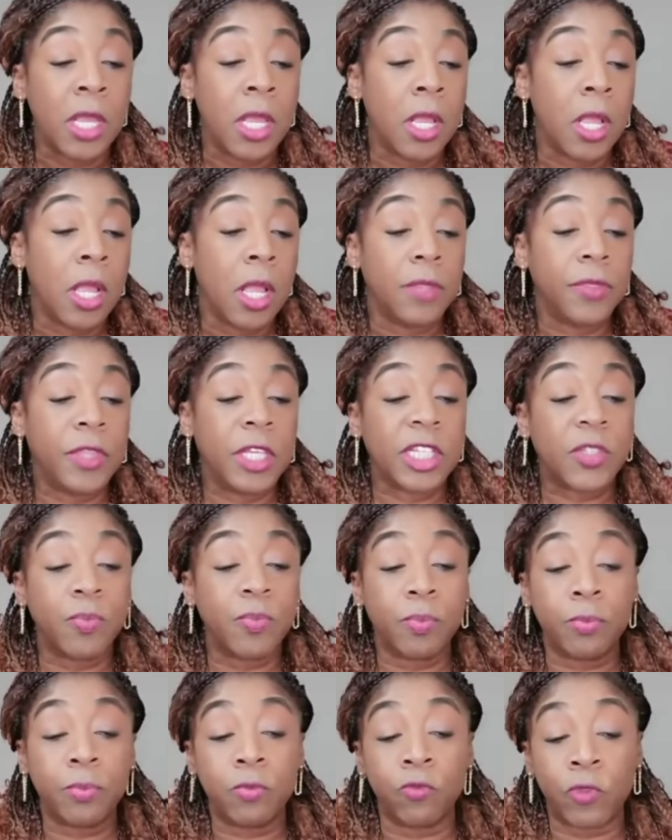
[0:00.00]
This
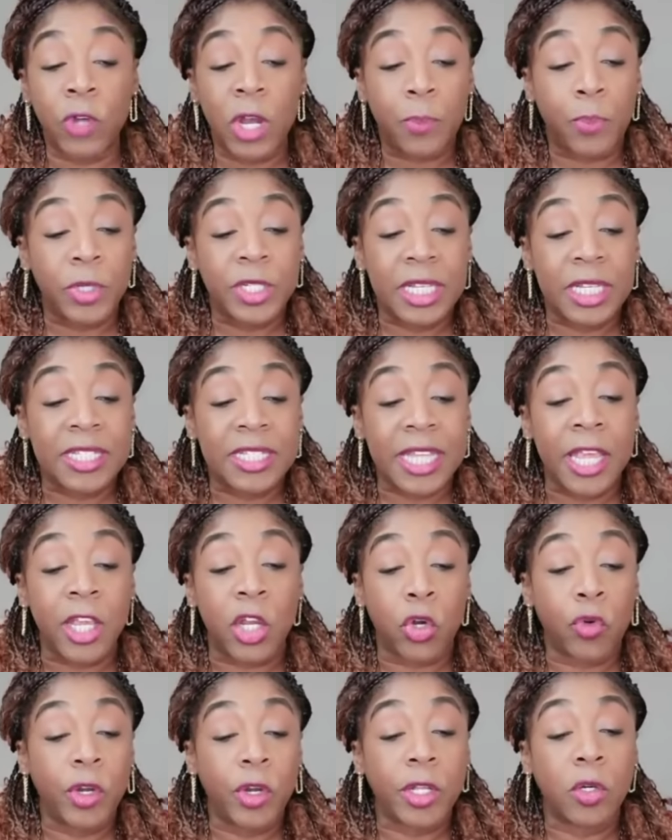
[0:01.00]
represents a
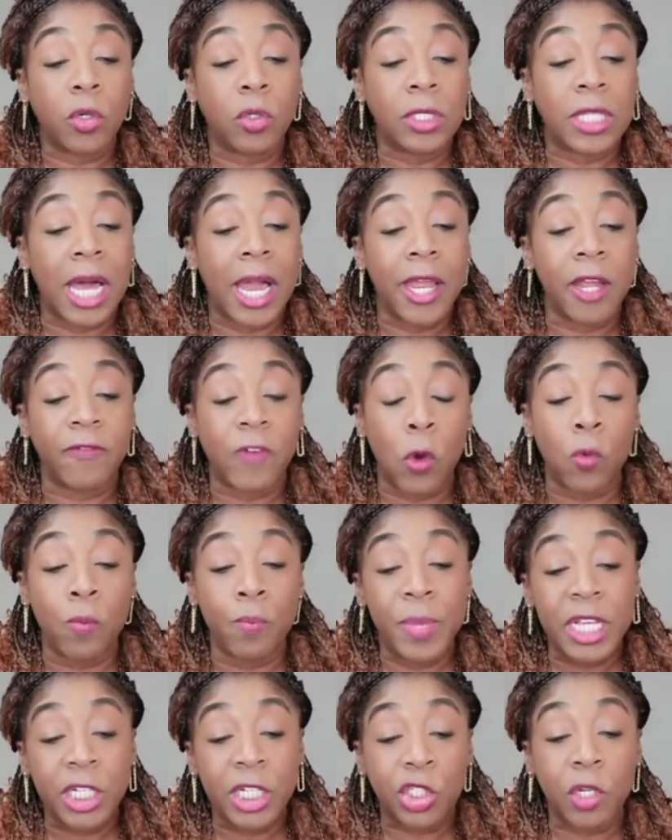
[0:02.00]
critical lie of
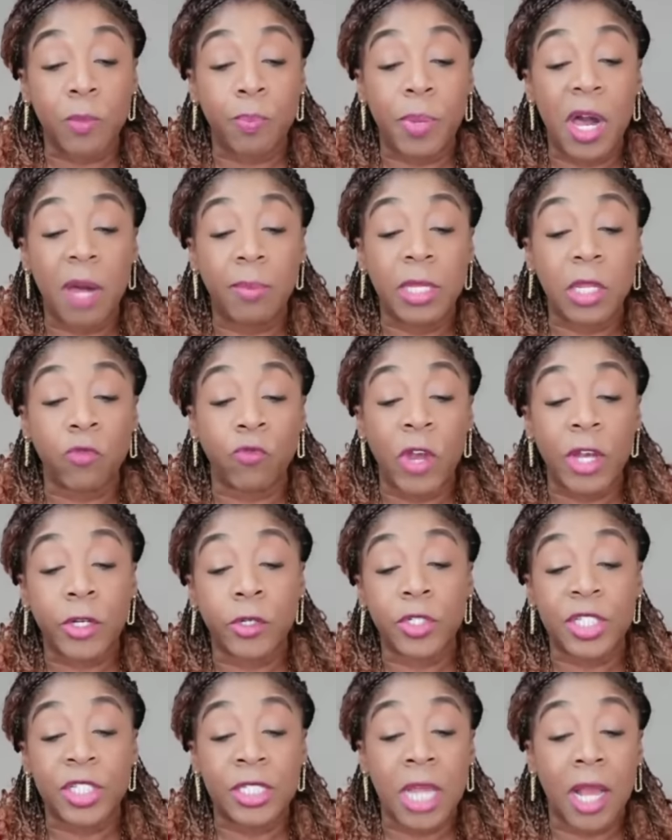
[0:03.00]
omission. Public
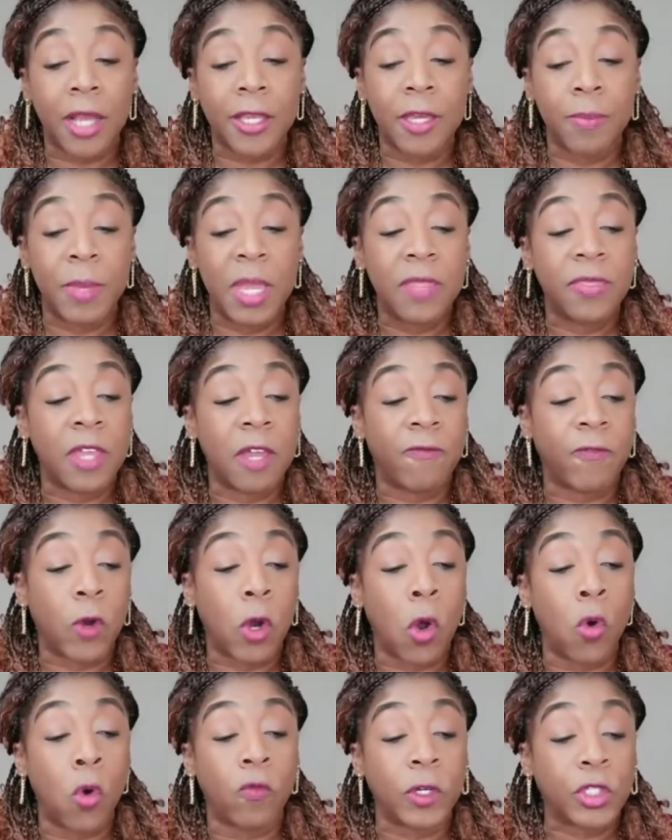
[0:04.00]
records document that for
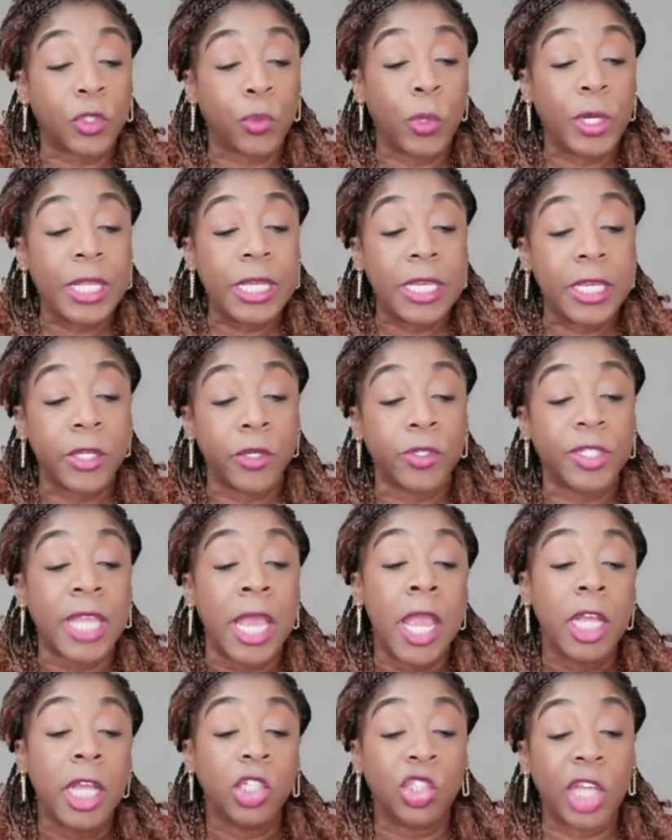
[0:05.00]
over 20 years,
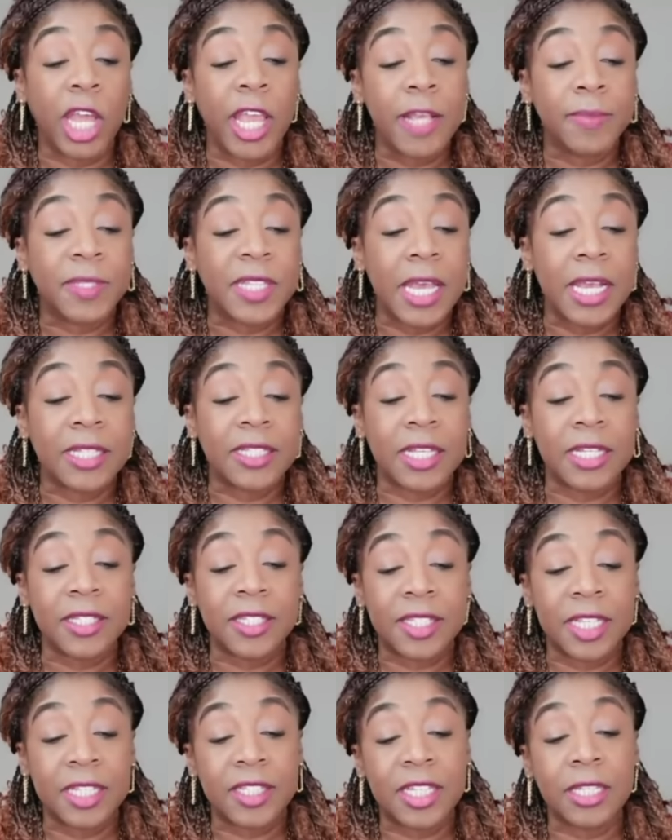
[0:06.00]
James has
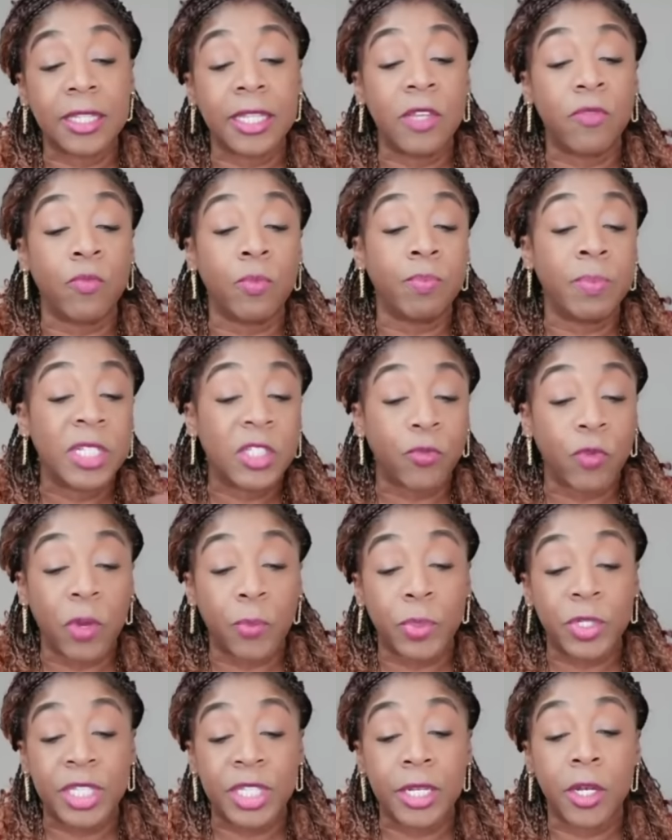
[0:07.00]
consistently
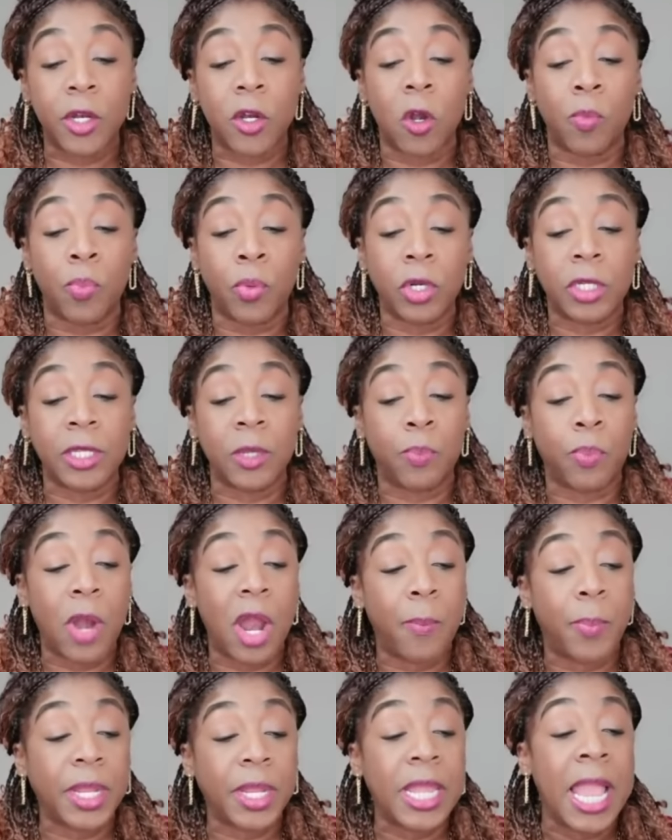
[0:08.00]
misrepresented her Brooklyn
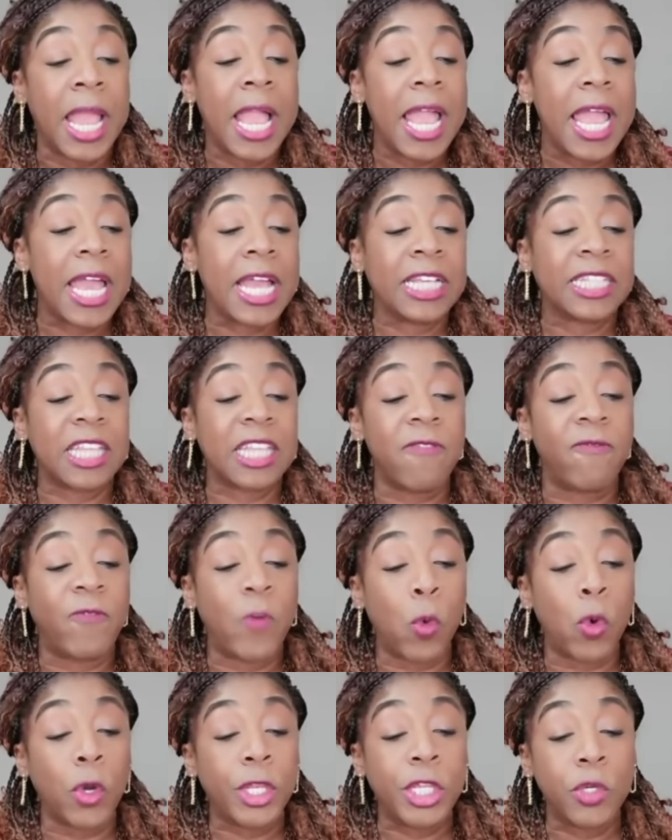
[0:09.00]
property as a
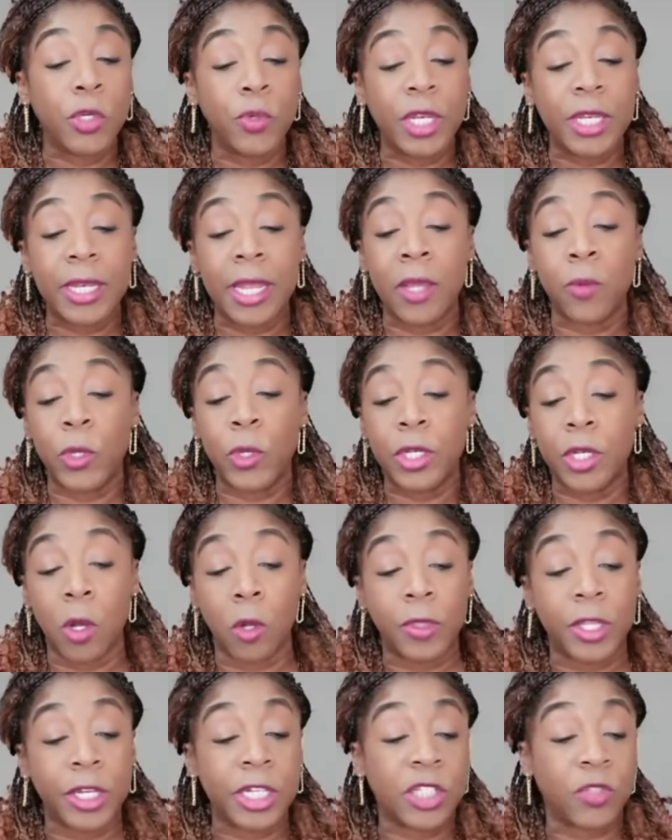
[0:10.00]
4-unit, and we know
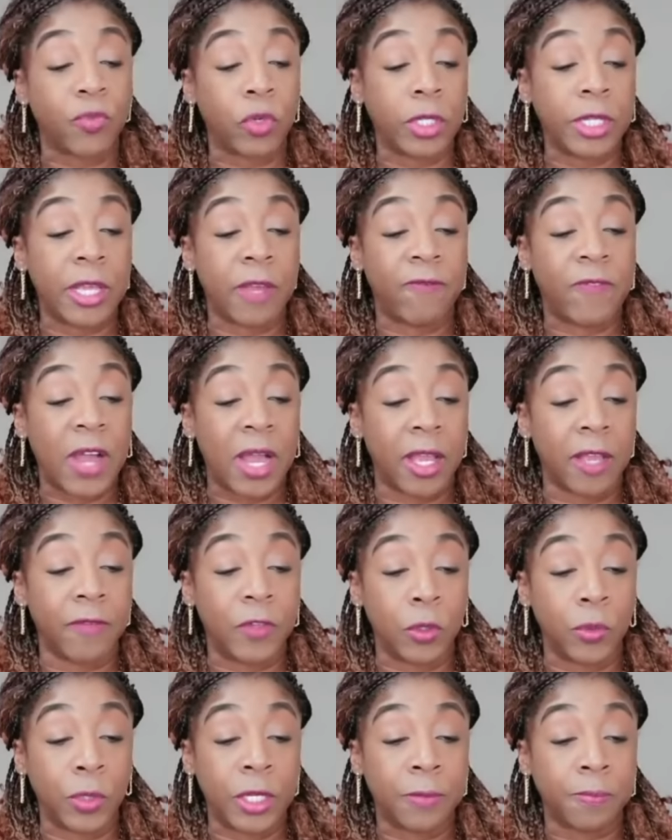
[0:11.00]
that it's really a 5-unit.